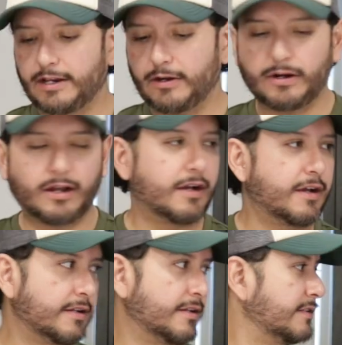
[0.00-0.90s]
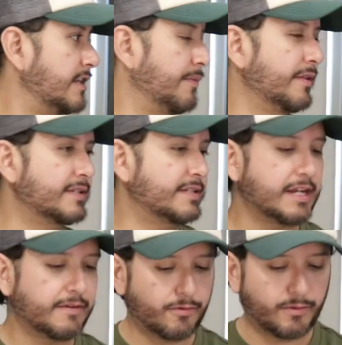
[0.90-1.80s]
there on top of the
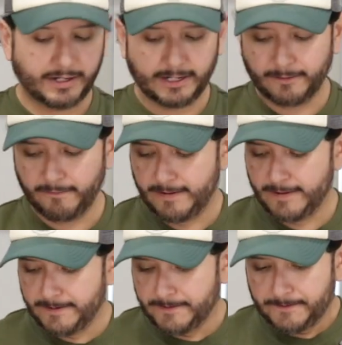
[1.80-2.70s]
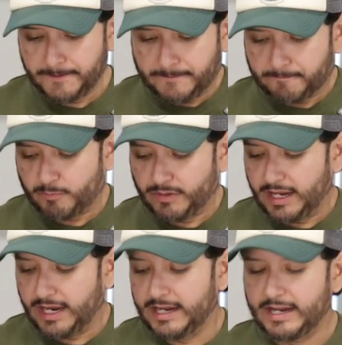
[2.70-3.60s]
sink for right now.
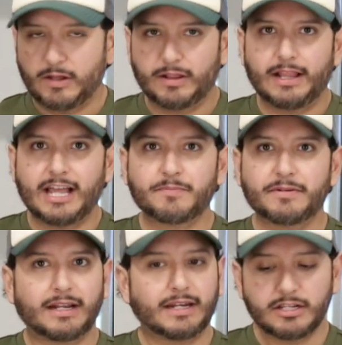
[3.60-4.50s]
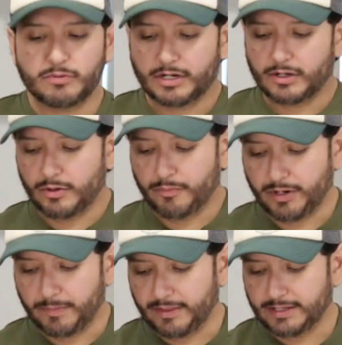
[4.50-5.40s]
And now, last but not least, we're gonna go and
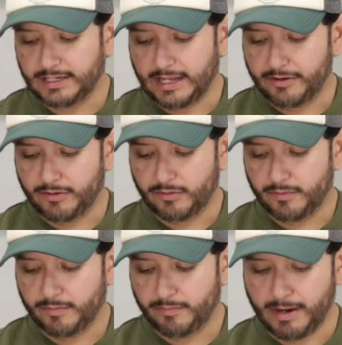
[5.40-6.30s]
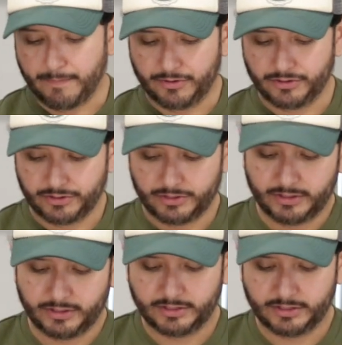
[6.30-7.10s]
prep the serrano peppers.